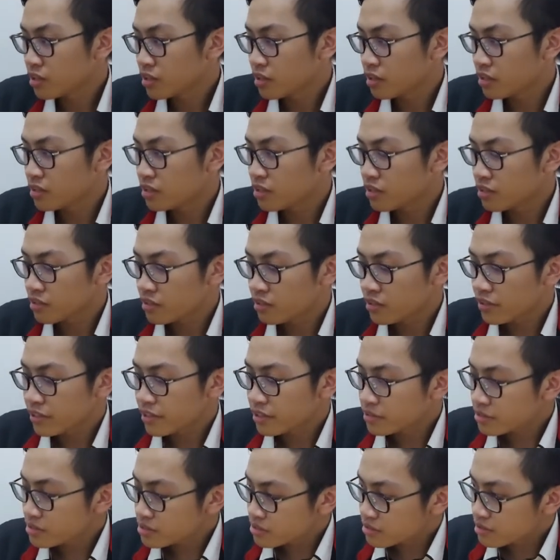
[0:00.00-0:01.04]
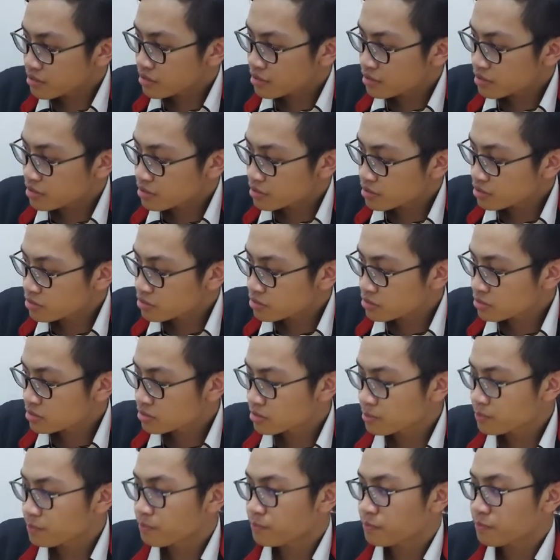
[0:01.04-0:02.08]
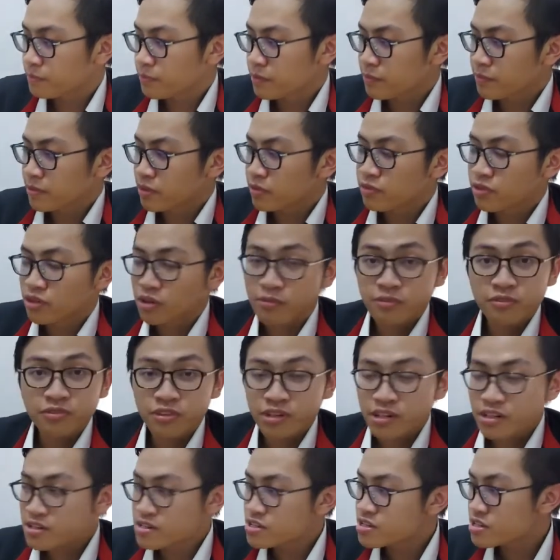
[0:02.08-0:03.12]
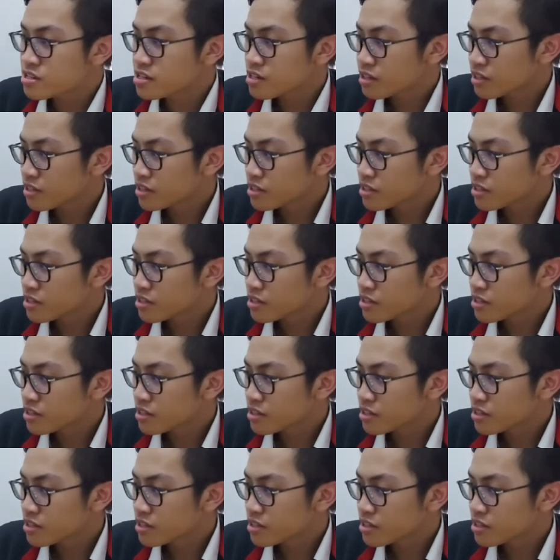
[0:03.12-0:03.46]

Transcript: And then here's people from Verge